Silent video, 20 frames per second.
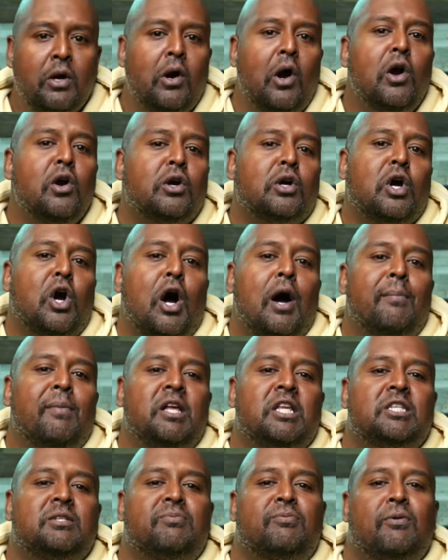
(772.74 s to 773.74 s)
There are
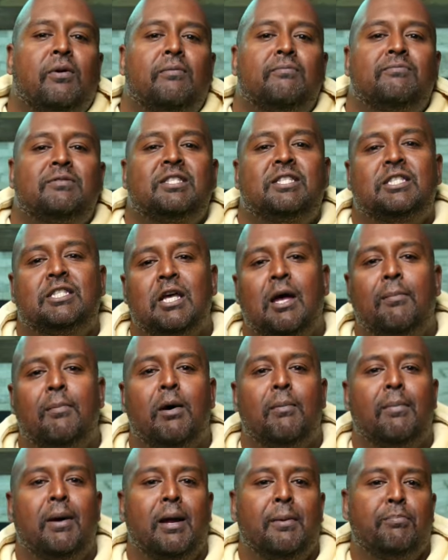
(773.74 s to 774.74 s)
comments from
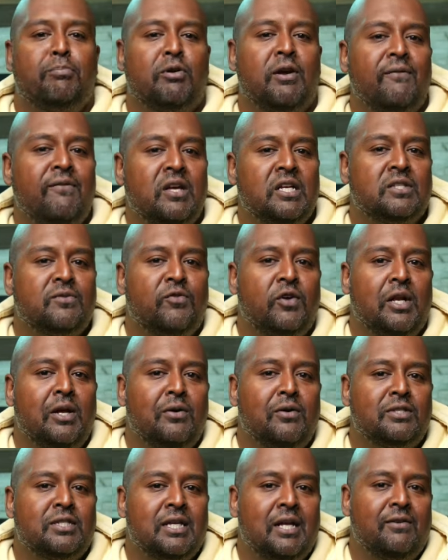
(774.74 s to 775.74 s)
some on my previous
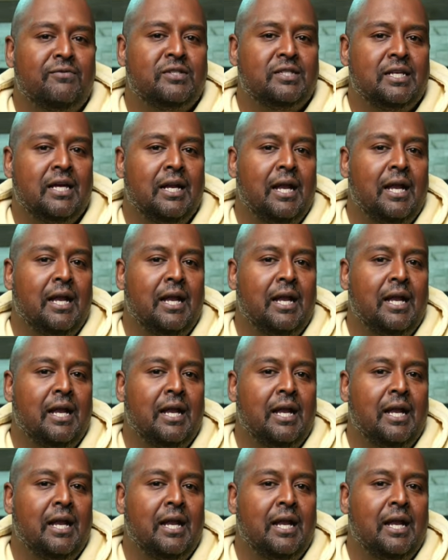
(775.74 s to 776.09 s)
videos that have